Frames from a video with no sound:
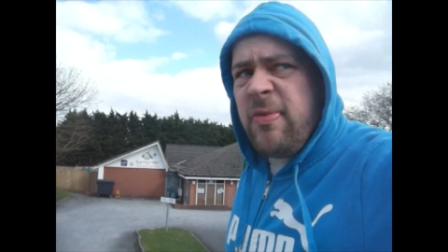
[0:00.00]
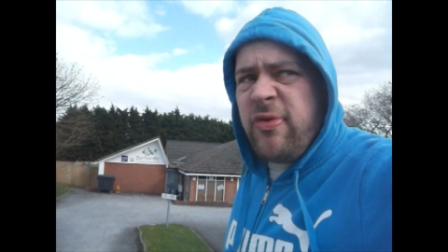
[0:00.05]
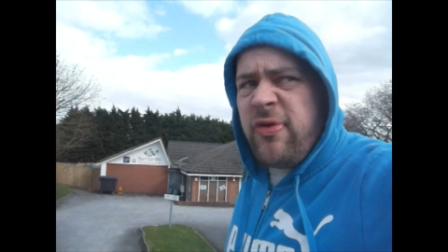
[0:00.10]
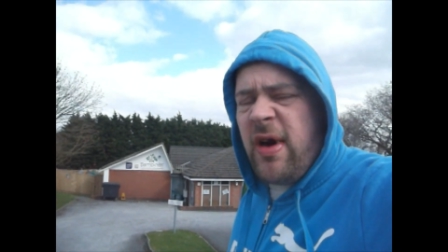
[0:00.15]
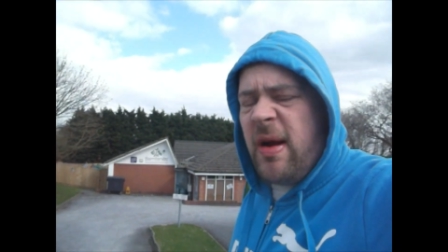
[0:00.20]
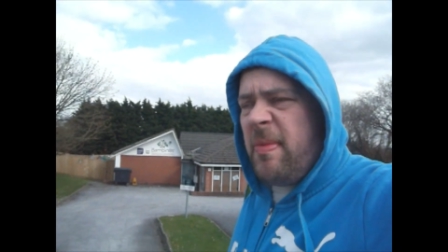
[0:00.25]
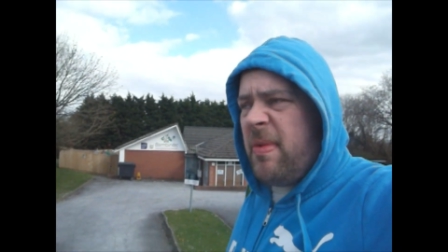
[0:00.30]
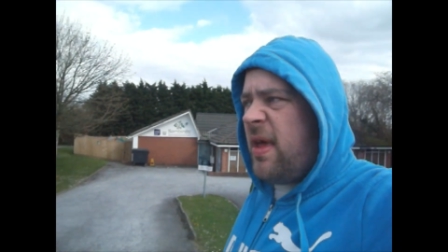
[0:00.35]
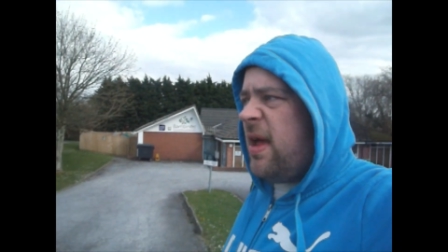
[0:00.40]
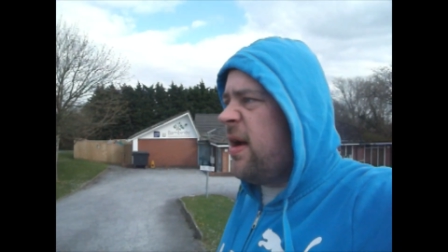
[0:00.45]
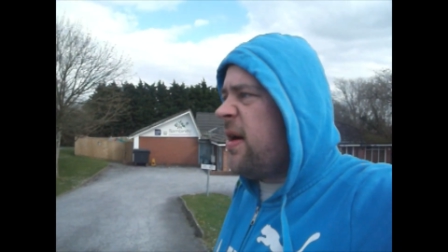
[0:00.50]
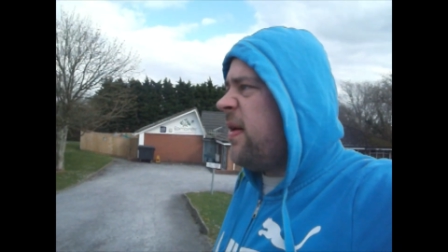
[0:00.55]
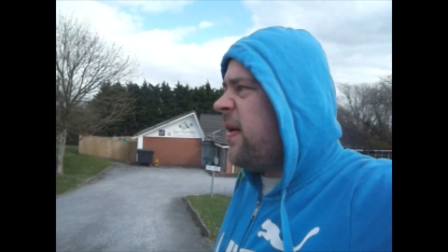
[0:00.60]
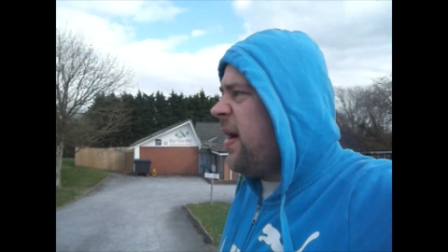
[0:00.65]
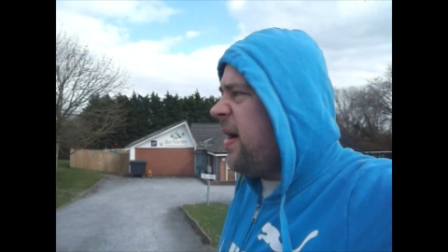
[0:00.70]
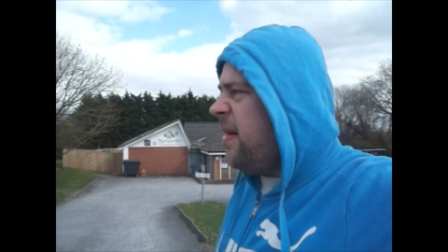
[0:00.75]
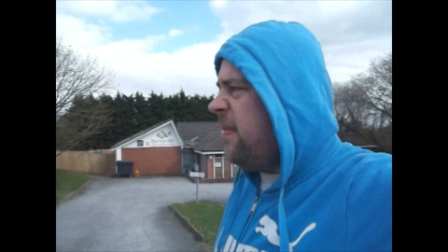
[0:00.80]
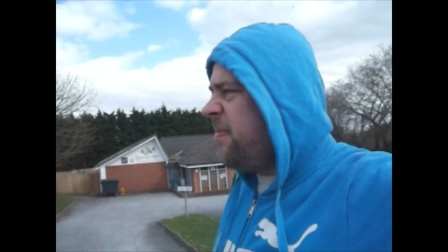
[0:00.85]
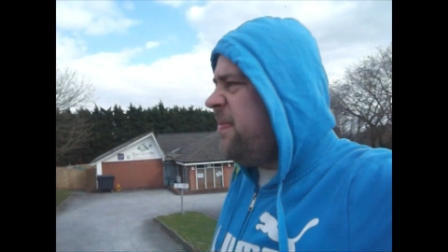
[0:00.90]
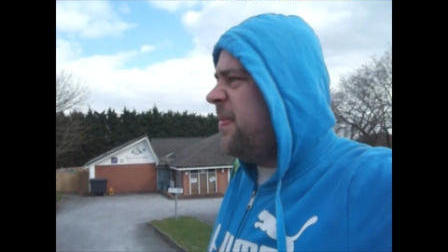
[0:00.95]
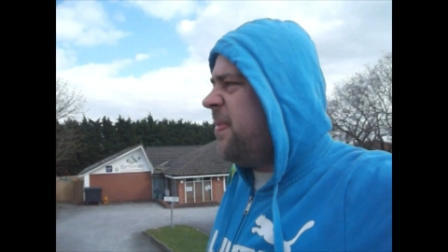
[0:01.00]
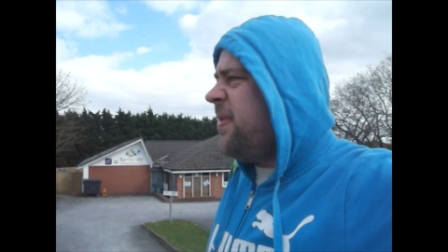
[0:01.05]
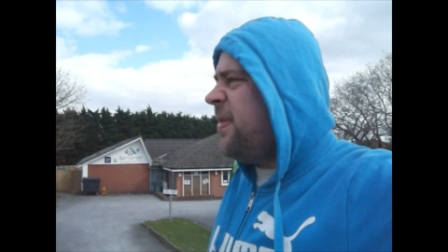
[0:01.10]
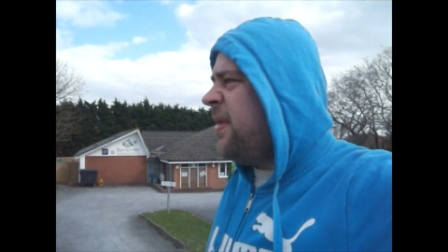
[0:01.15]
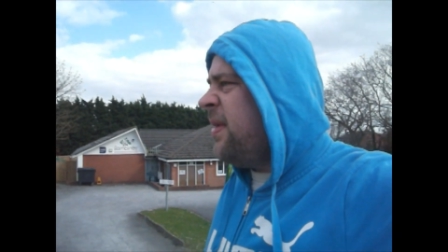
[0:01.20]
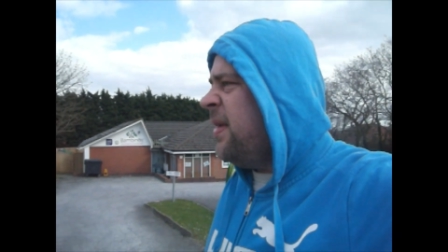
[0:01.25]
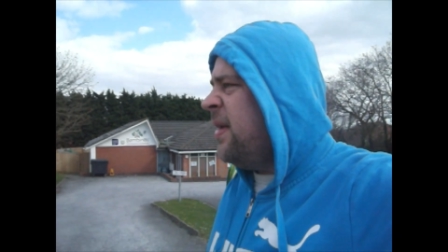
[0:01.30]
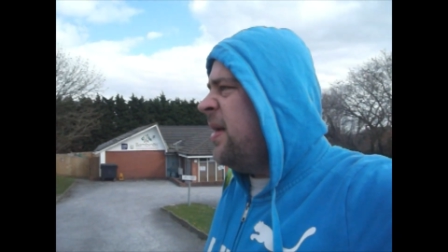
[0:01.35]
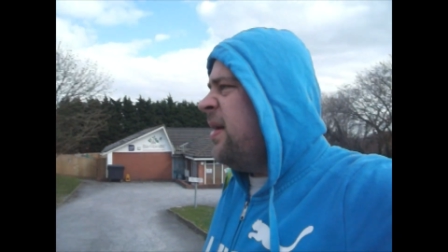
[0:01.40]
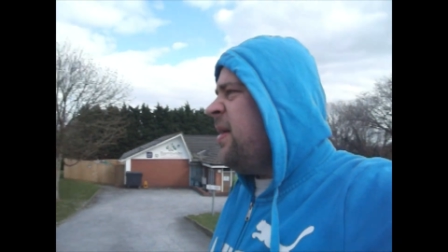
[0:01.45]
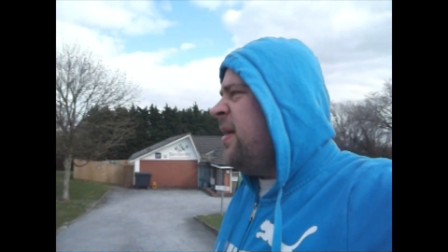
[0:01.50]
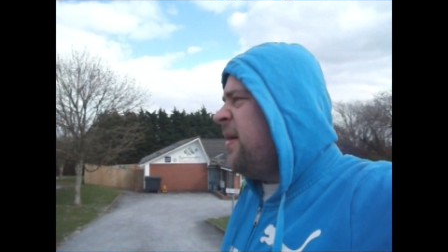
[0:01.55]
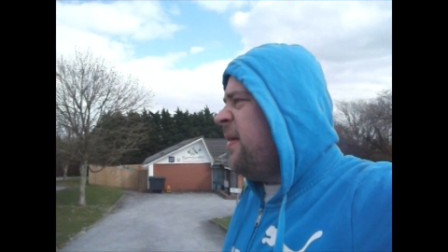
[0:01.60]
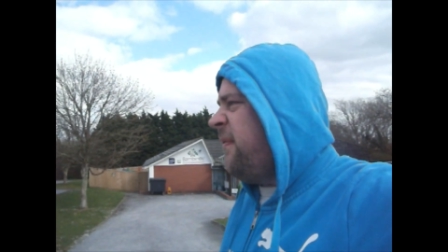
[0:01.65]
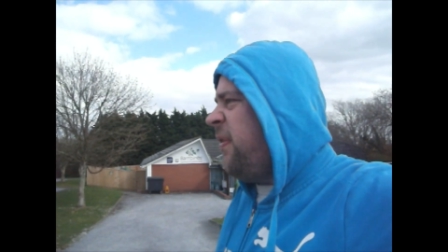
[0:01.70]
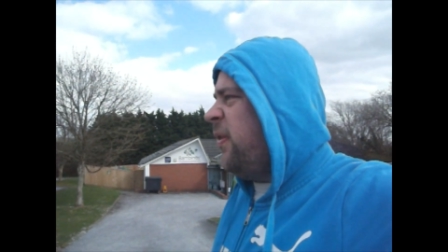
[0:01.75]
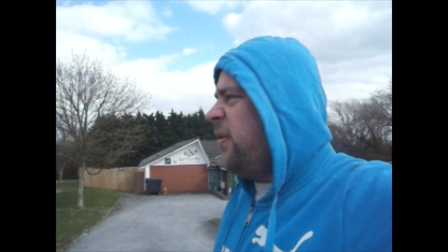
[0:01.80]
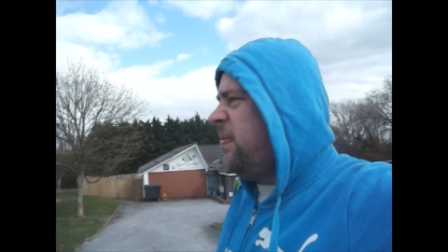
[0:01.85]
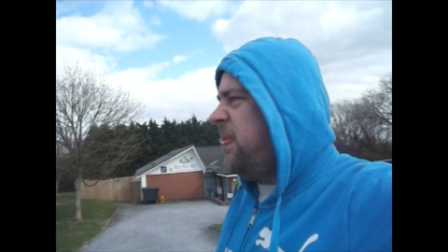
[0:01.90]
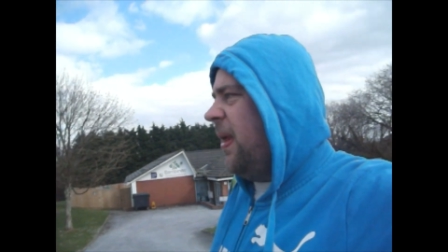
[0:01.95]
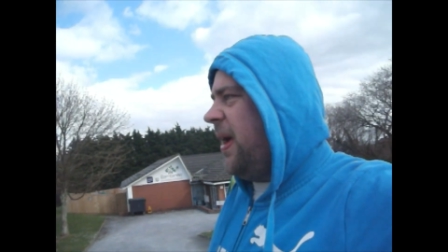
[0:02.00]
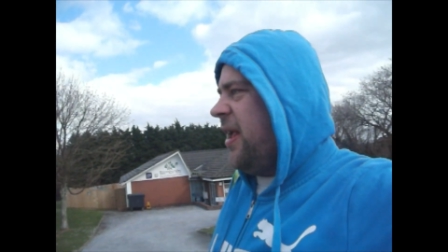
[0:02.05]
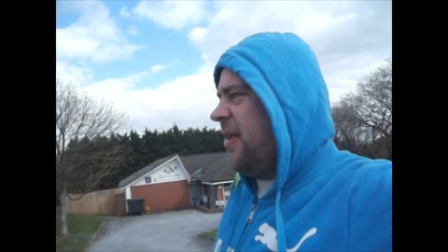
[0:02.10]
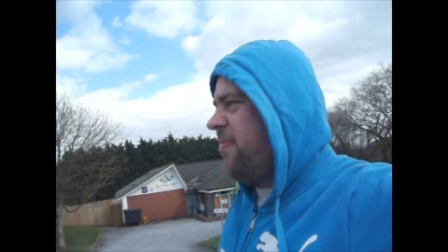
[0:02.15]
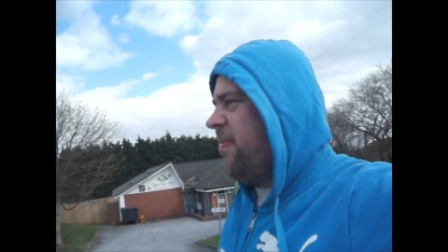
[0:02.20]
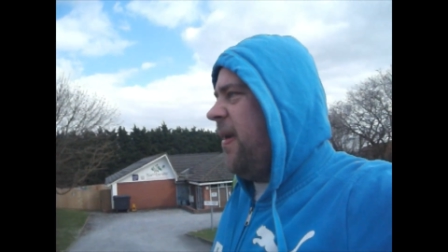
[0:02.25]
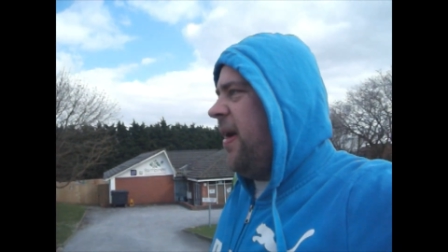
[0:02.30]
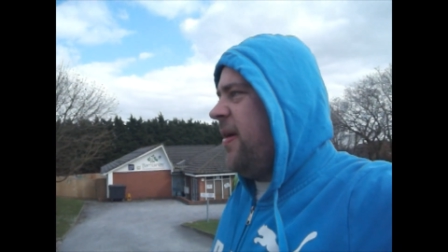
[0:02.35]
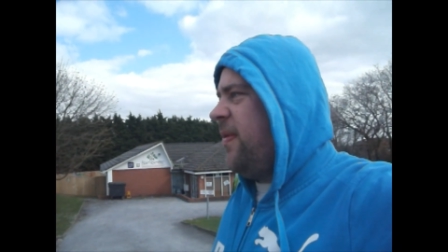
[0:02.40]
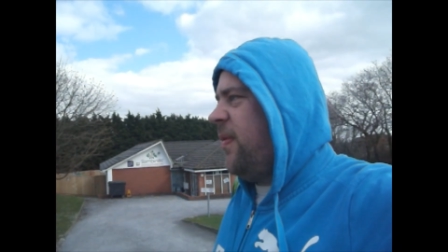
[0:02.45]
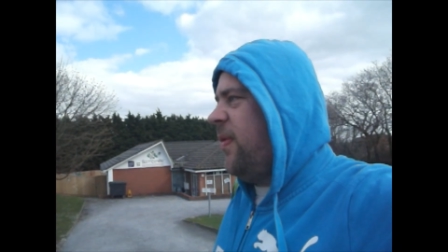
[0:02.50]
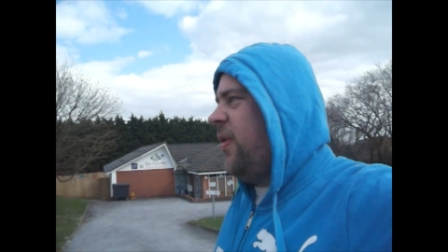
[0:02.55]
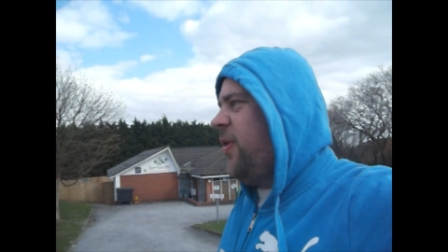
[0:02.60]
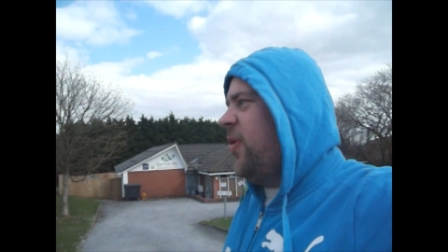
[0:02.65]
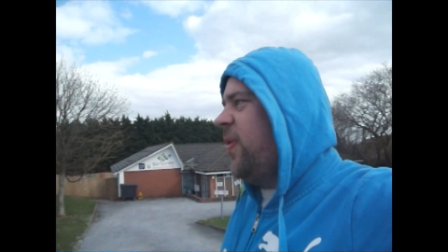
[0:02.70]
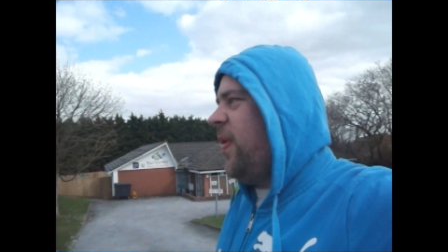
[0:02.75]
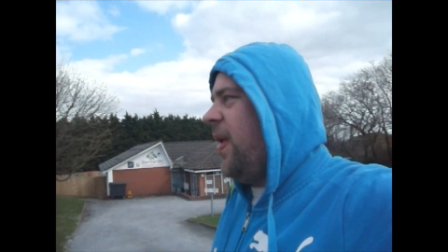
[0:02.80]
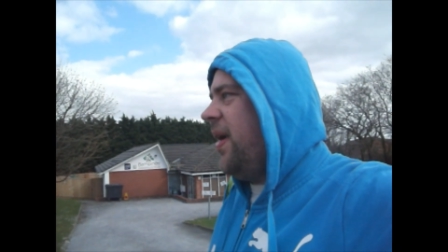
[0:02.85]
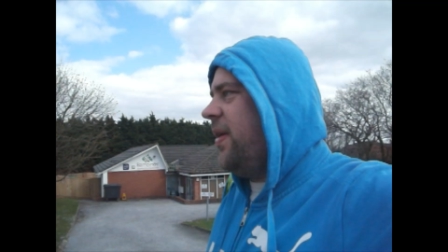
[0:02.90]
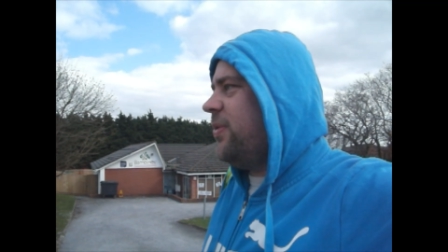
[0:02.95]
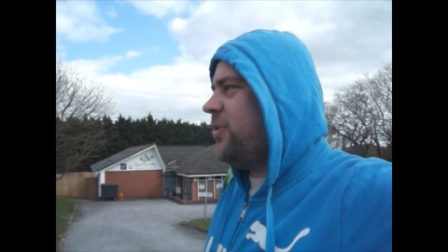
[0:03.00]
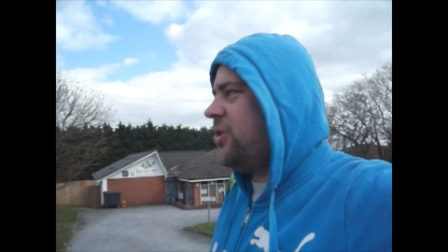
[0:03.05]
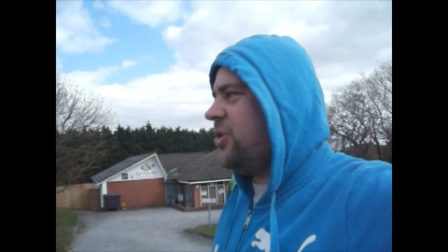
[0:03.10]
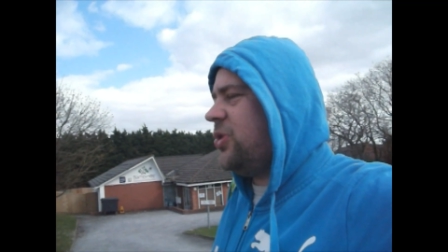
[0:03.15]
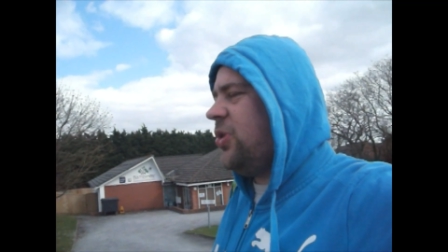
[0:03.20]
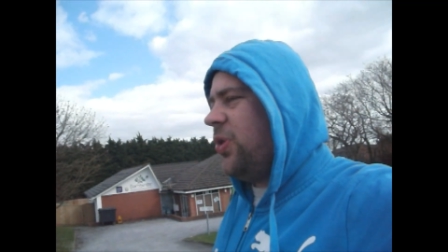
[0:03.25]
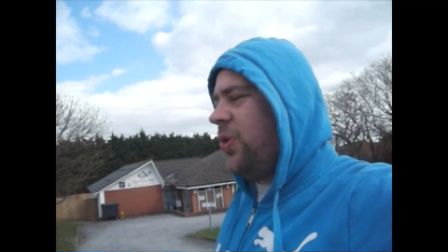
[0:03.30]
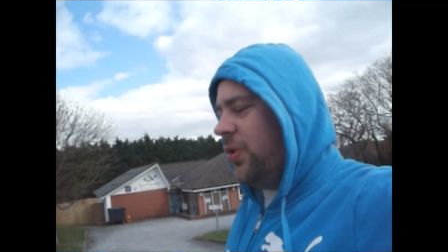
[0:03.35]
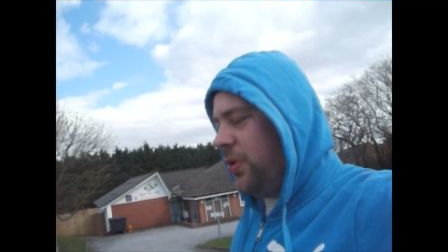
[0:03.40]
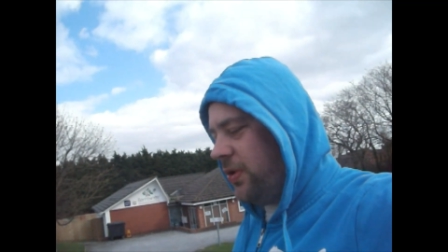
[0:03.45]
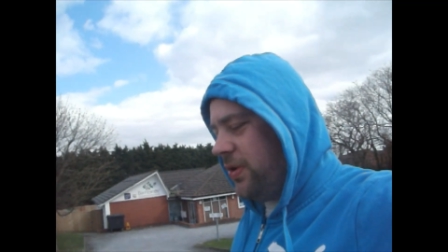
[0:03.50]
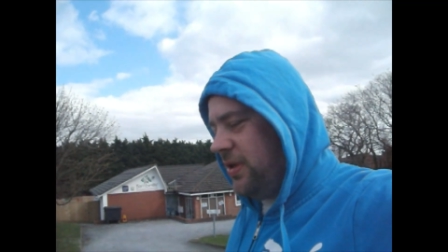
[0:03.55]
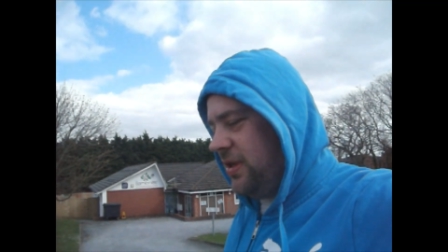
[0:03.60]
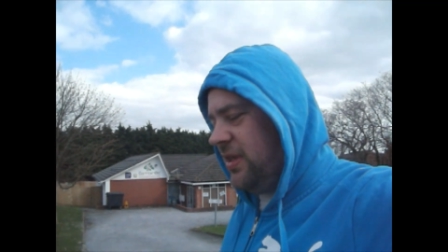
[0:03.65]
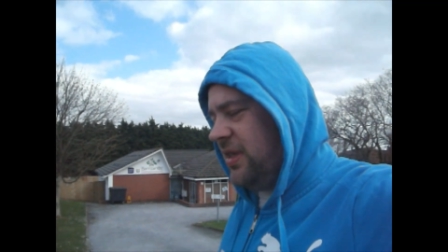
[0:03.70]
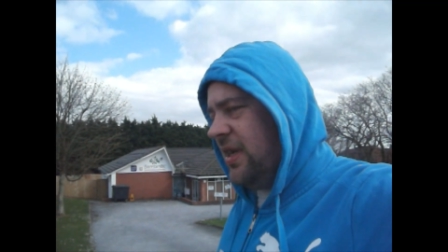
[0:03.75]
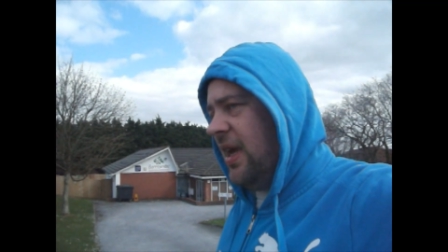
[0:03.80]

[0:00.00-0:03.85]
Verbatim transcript: Premier um, food place, mate. Woolwell Stores.